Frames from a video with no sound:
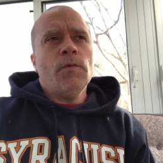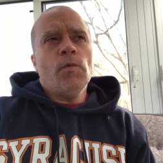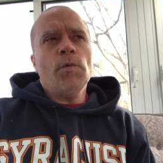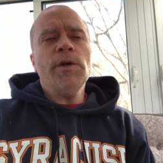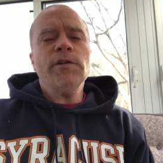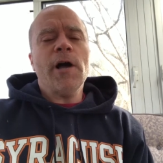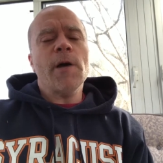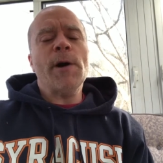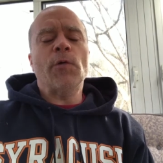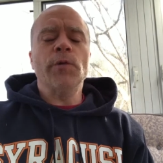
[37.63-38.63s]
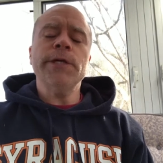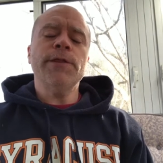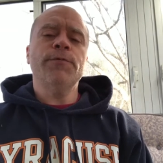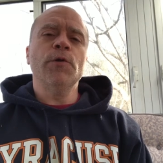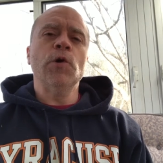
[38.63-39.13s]
When we talk about
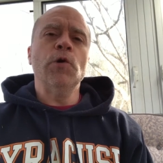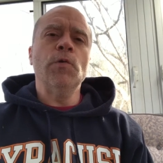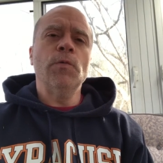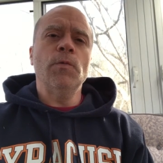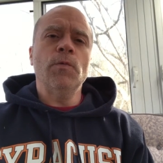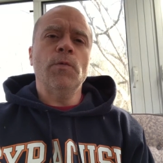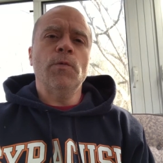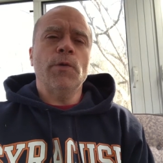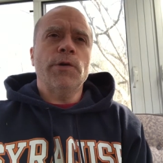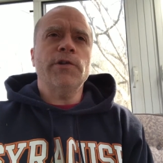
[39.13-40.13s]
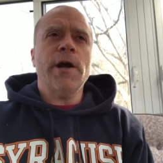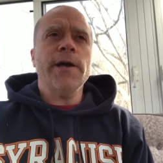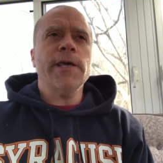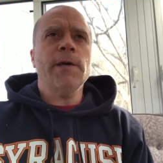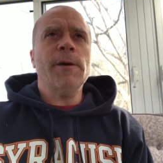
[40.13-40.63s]
read-through, we're
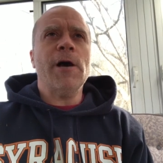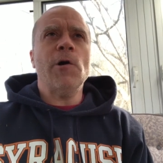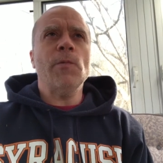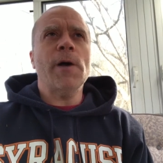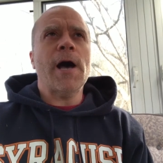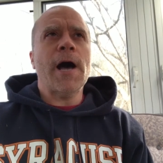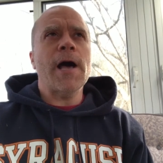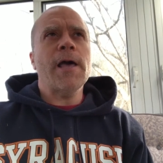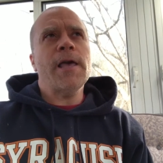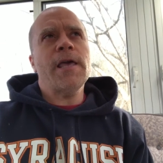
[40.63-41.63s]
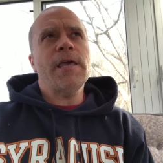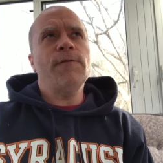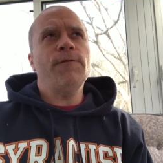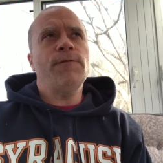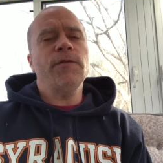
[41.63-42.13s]
talking about
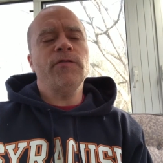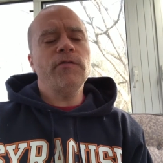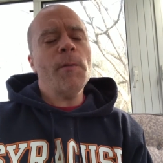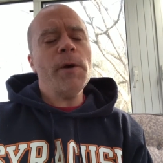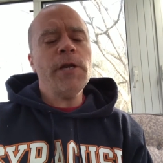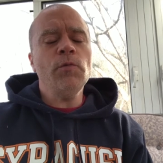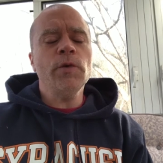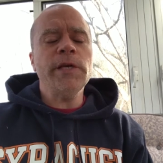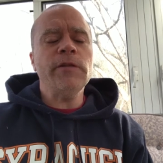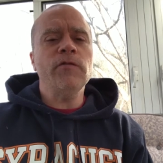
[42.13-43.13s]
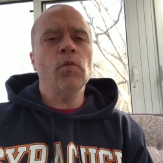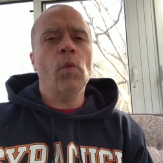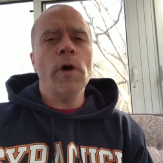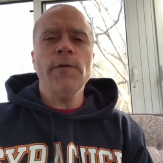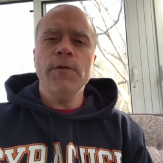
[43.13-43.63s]
if somebody reads
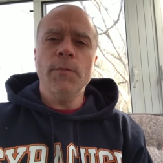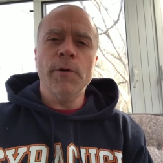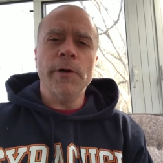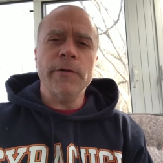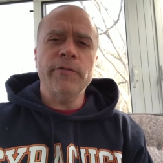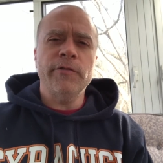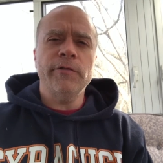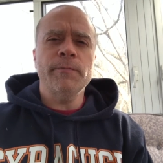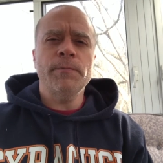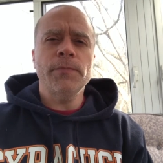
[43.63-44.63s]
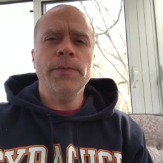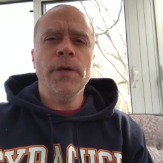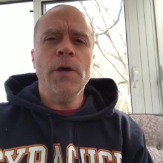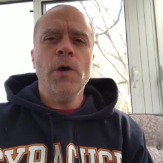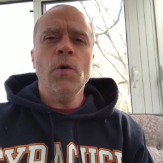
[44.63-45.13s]
one of your books,
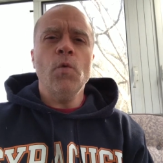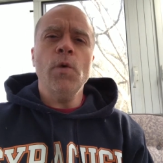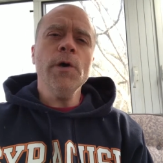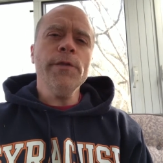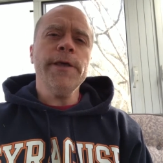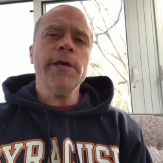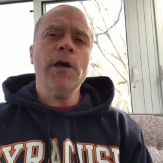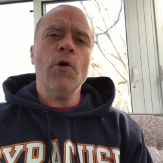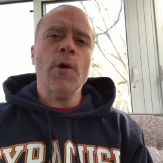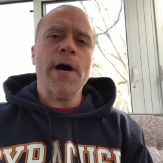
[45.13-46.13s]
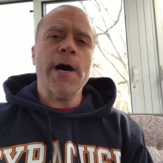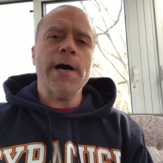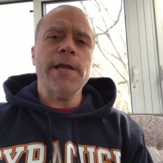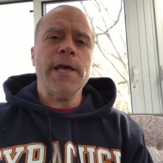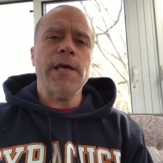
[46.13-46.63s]
will they go
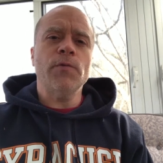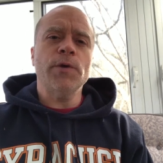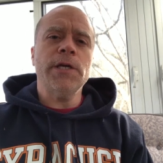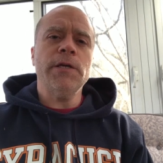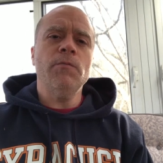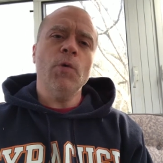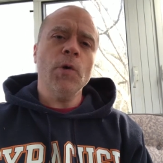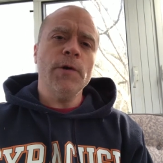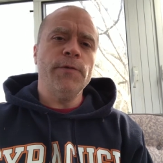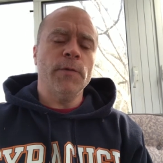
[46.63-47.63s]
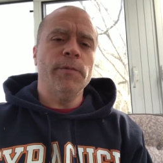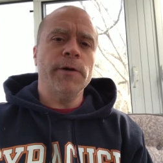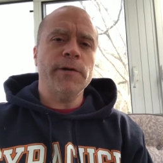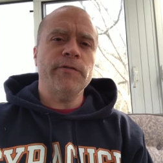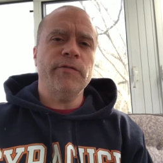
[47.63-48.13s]
on and read more of your
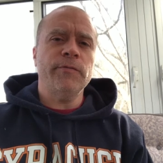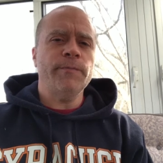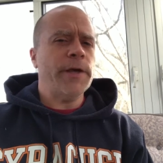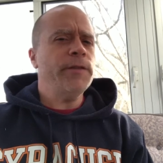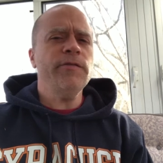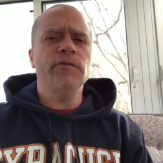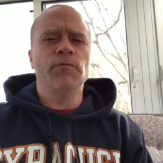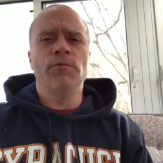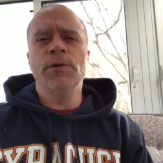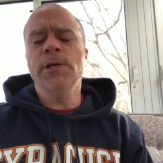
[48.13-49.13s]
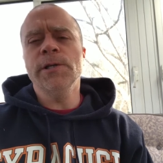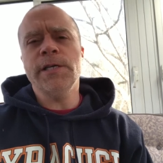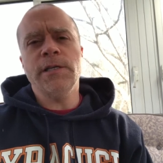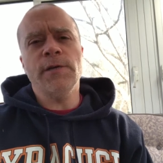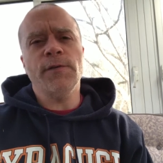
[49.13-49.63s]
books? Now this is
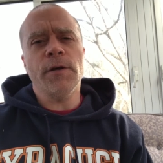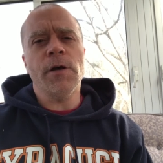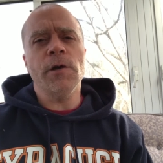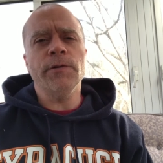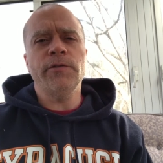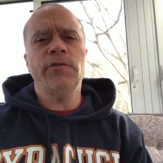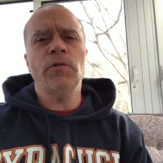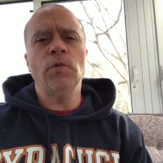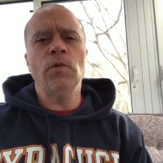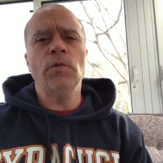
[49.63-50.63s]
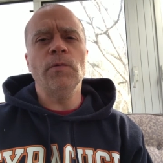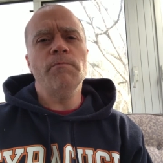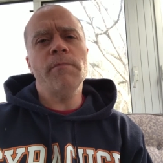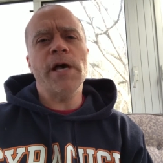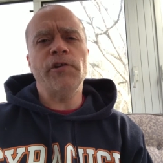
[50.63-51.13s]
really difficult to
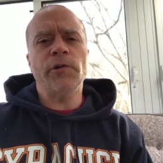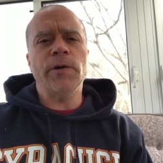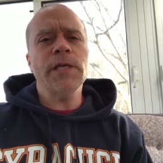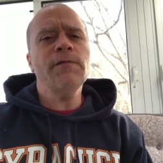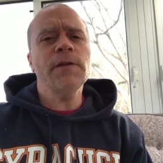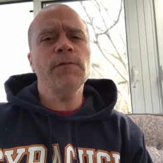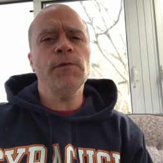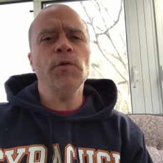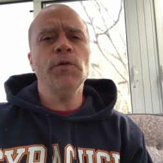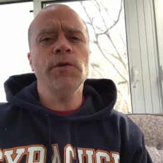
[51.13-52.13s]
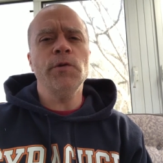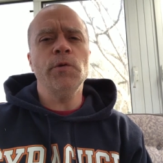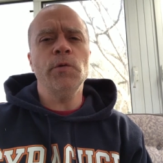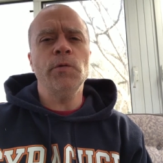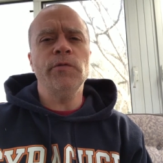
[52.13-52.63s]
measure, even if you
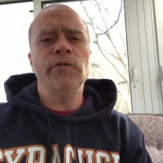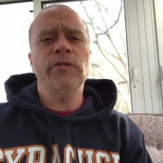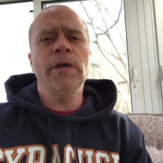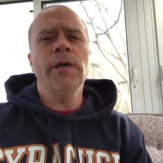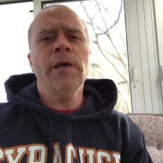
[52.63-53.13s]
use